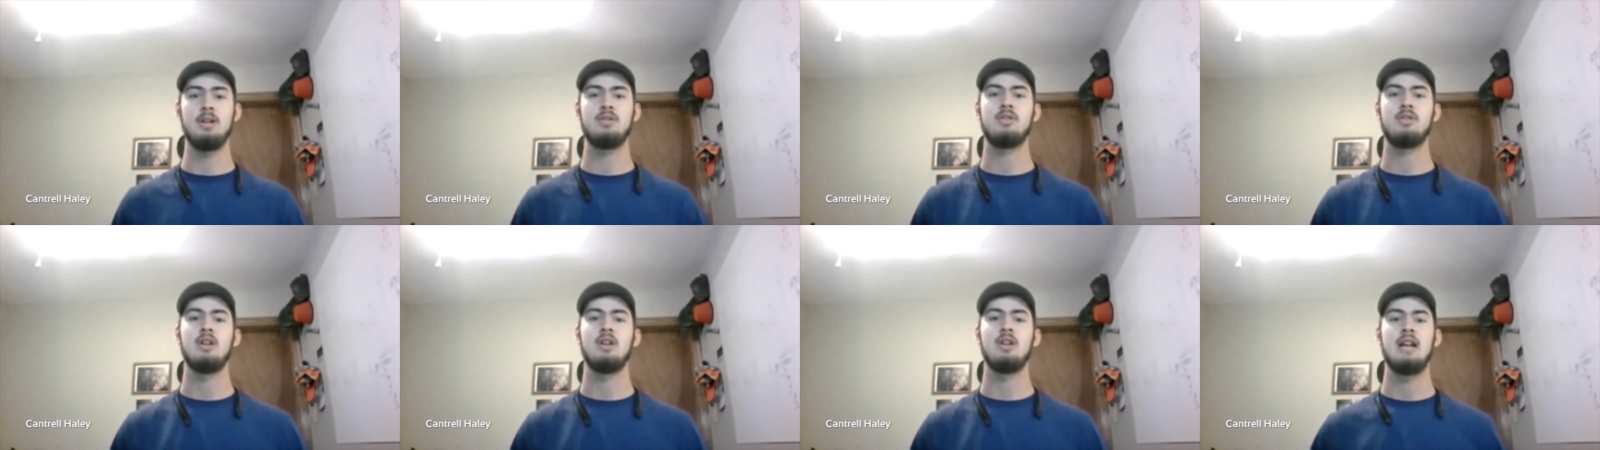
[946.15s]

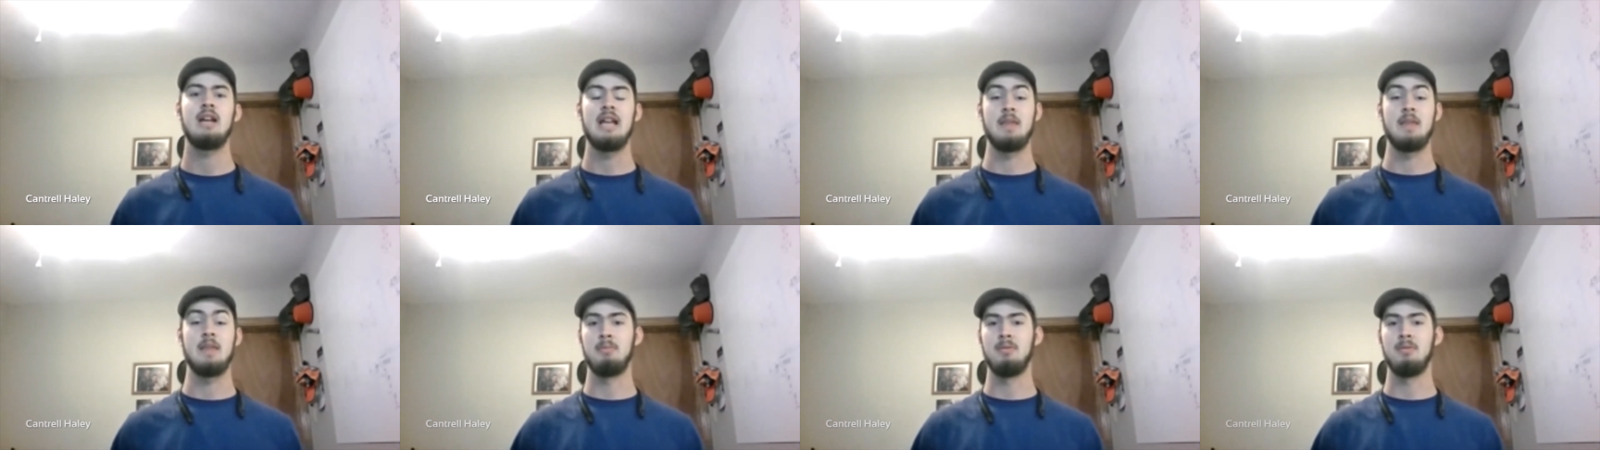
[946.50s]
and the
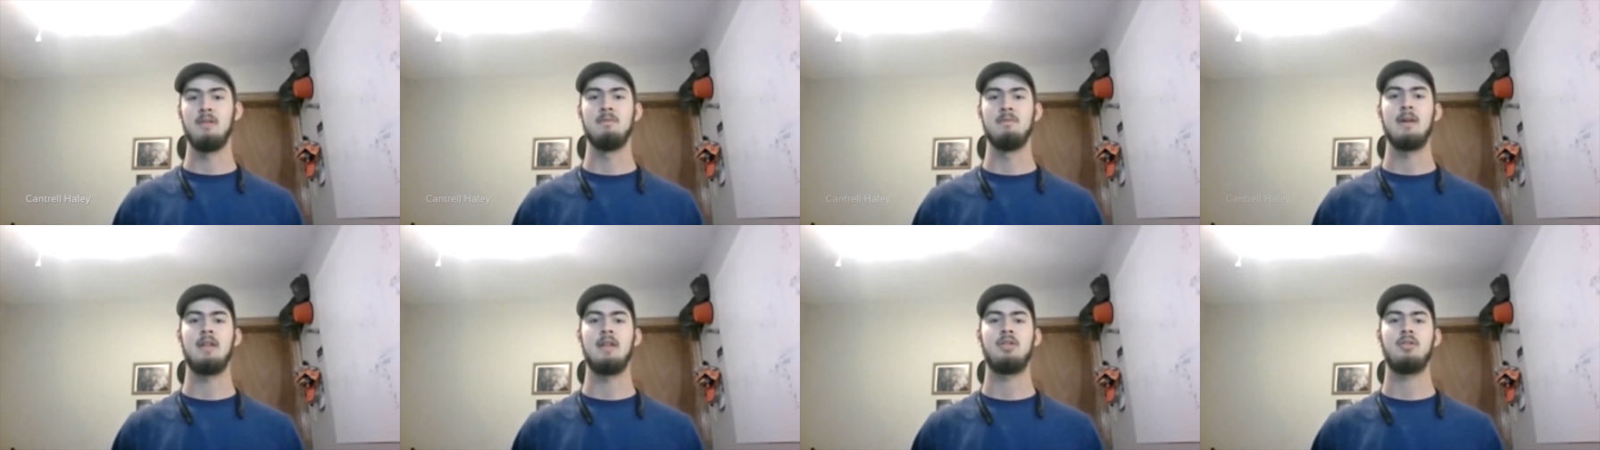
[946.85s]
people I've
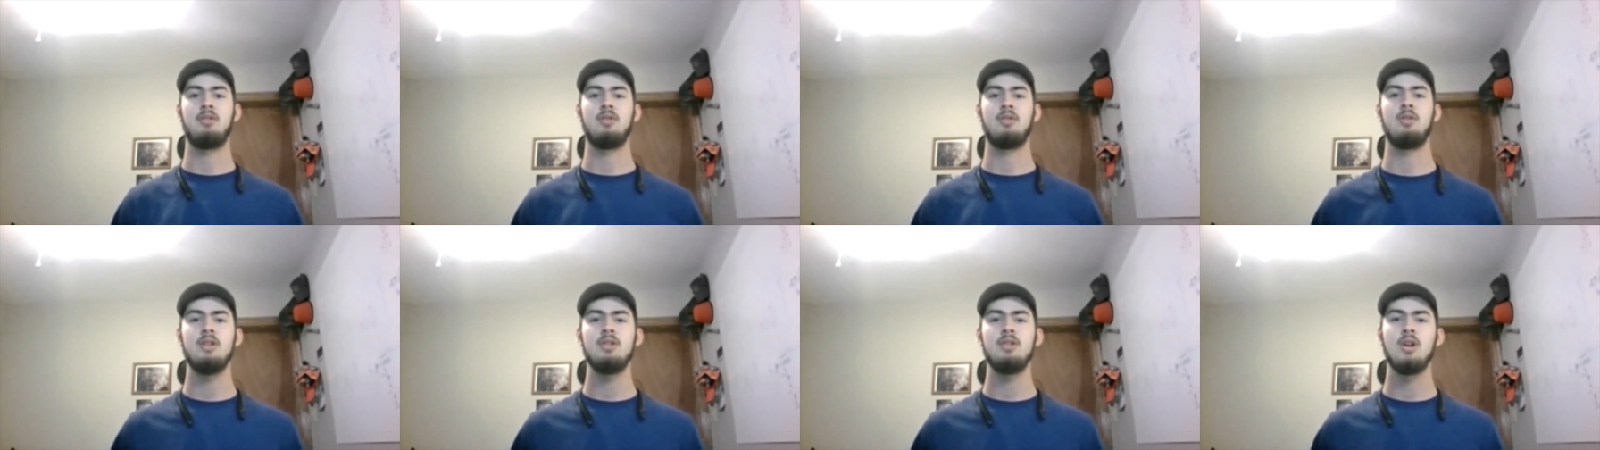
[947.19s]
met
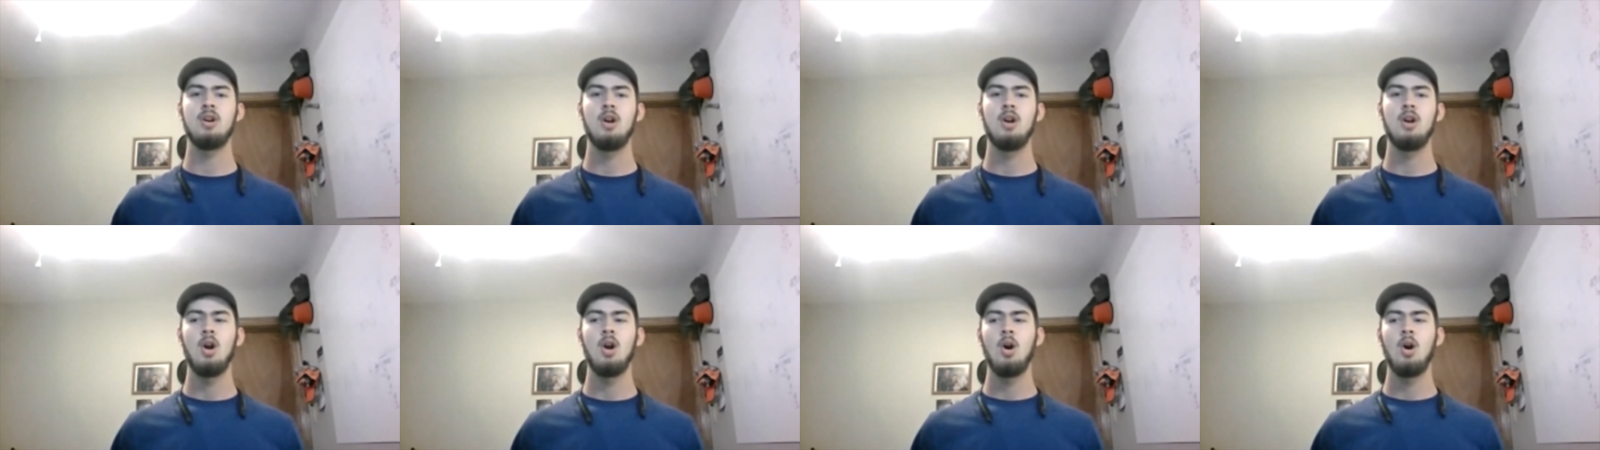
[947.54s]
through it,
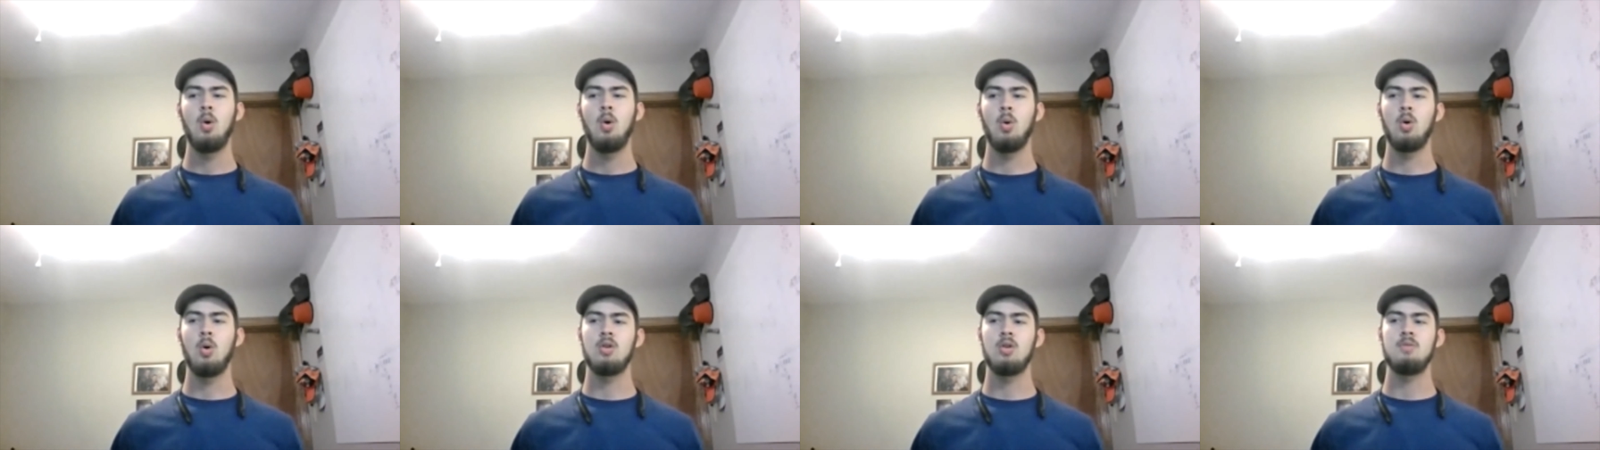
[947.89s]

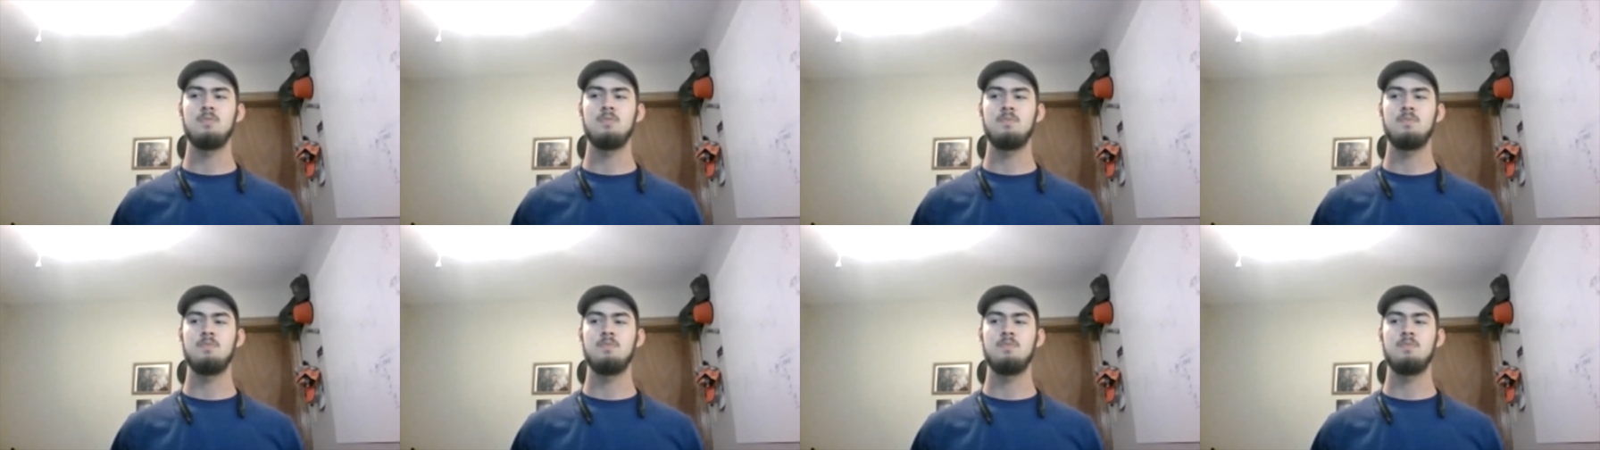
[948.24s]

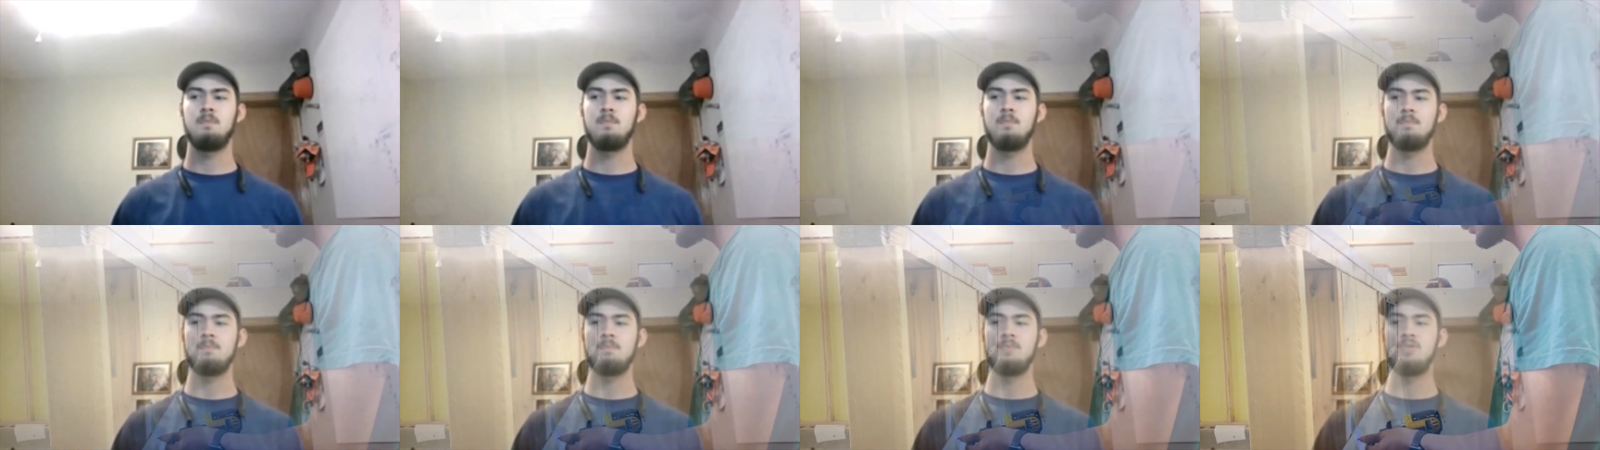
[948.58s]

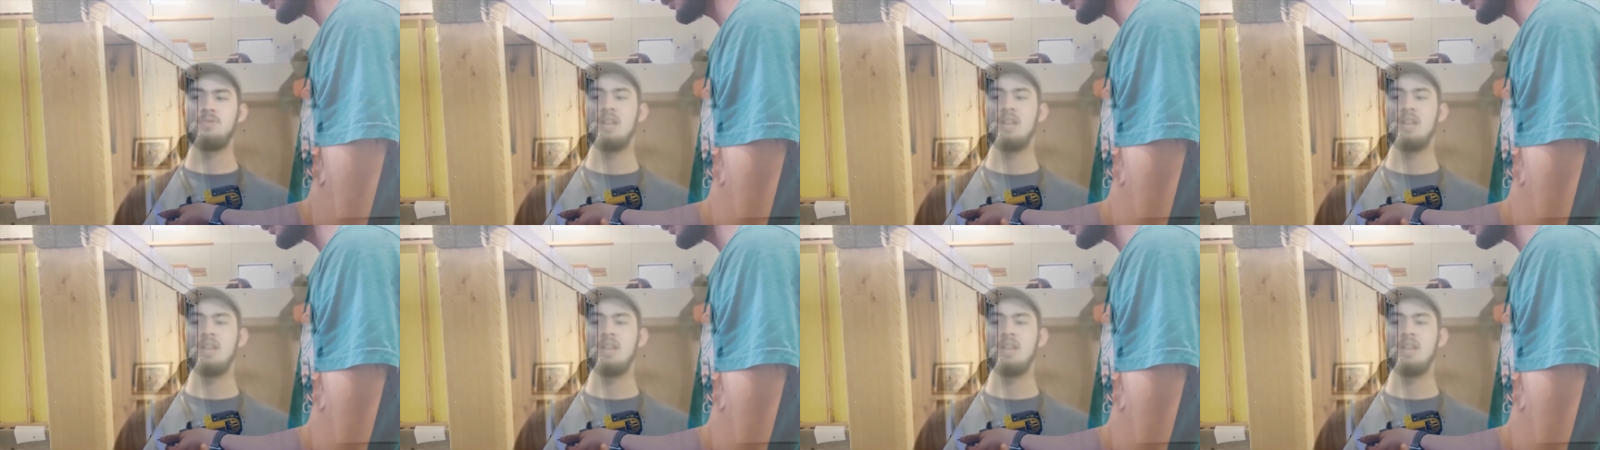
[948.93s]
or the